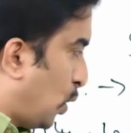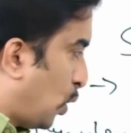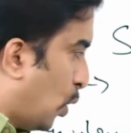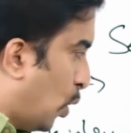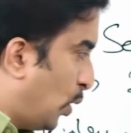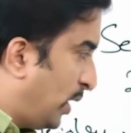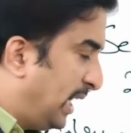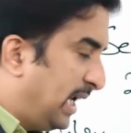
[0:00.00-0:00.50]

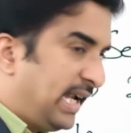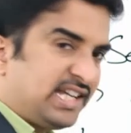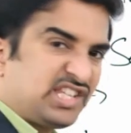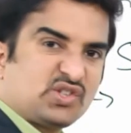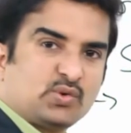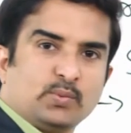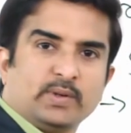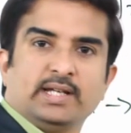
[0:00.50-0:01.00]

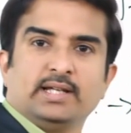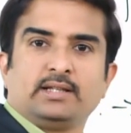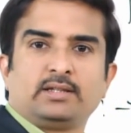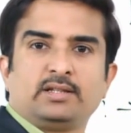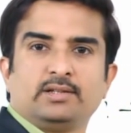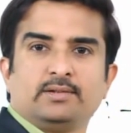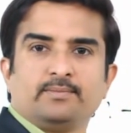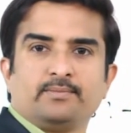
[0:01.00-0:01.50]
correlates with
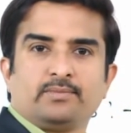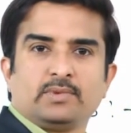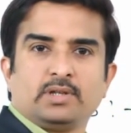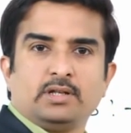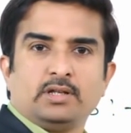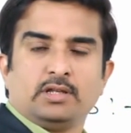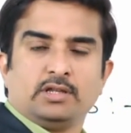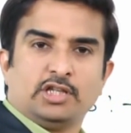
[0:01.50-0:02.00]

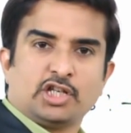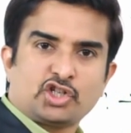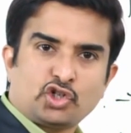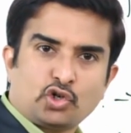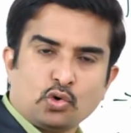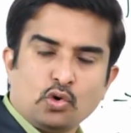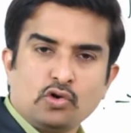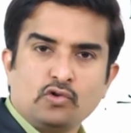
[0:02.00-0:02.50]
the
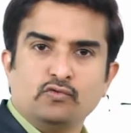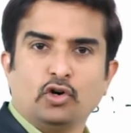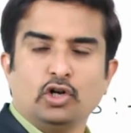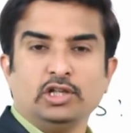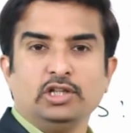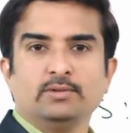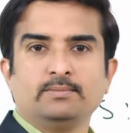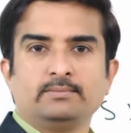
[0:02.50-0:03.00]
stroke
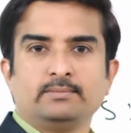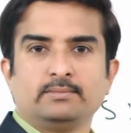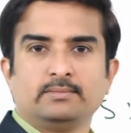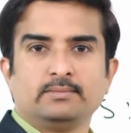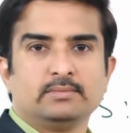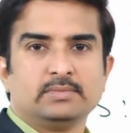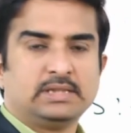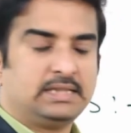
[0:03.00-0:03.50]
volume
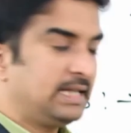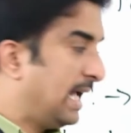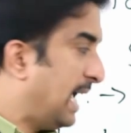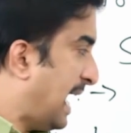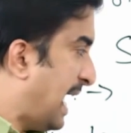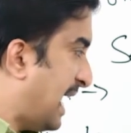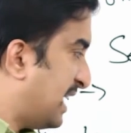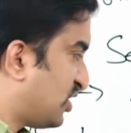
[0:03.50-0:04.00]

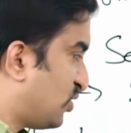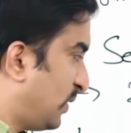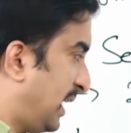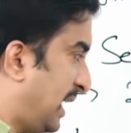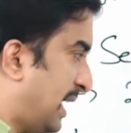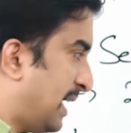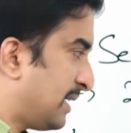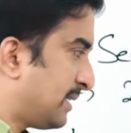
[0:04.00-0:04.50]
as
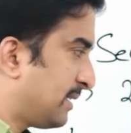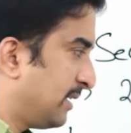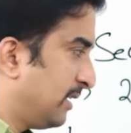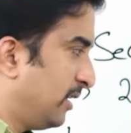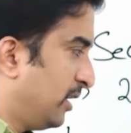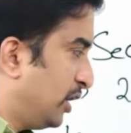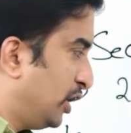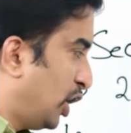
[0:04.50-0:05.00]
well as
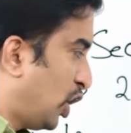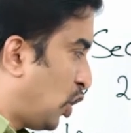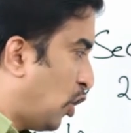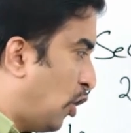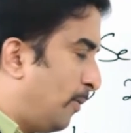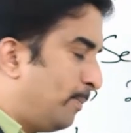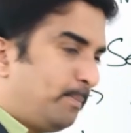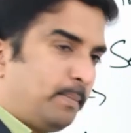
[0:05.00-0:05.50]
the
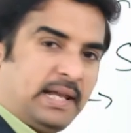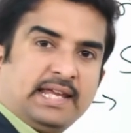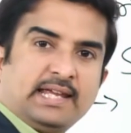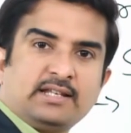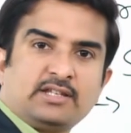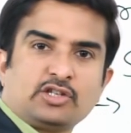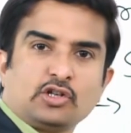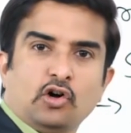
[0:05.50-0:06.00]

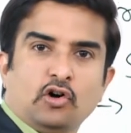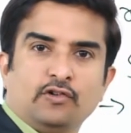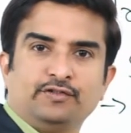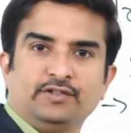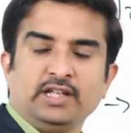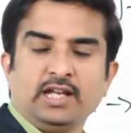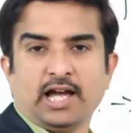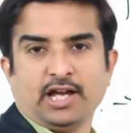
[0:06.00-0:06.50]
compliance
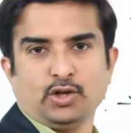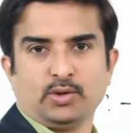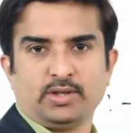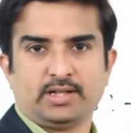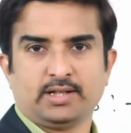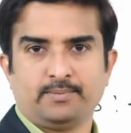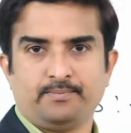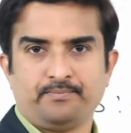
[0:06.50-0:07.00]
of the
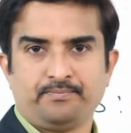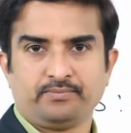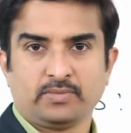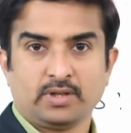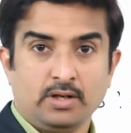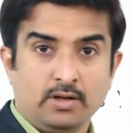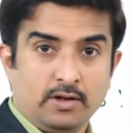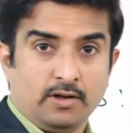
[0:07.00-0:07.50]
aorta.
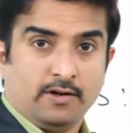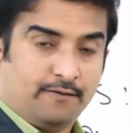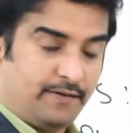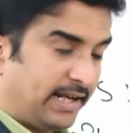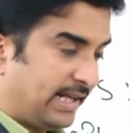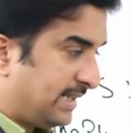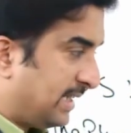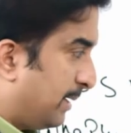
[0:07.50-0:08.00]

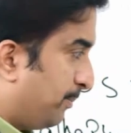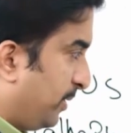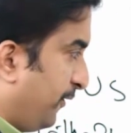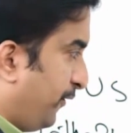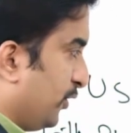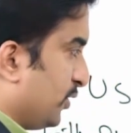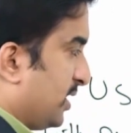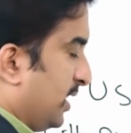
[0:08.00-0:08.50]
For example,
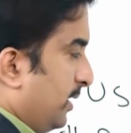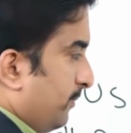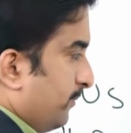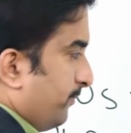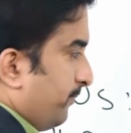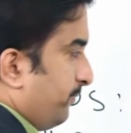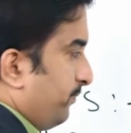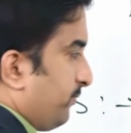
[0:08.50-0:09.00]
if you see,
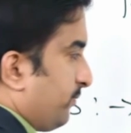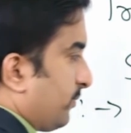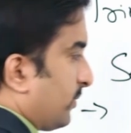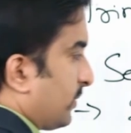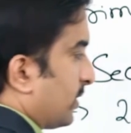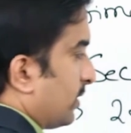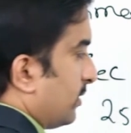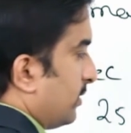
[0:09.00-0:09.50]

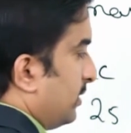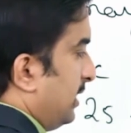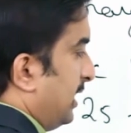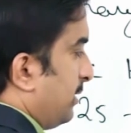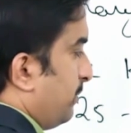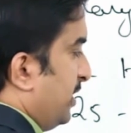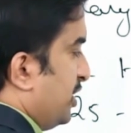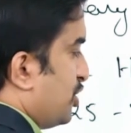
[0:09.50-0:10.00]

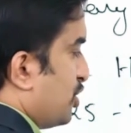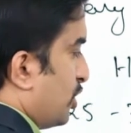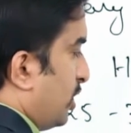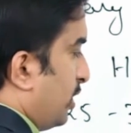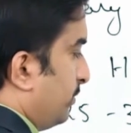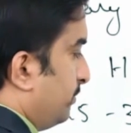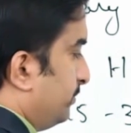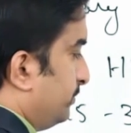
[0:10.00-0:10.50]
let me
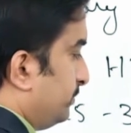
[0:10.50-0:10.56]
draw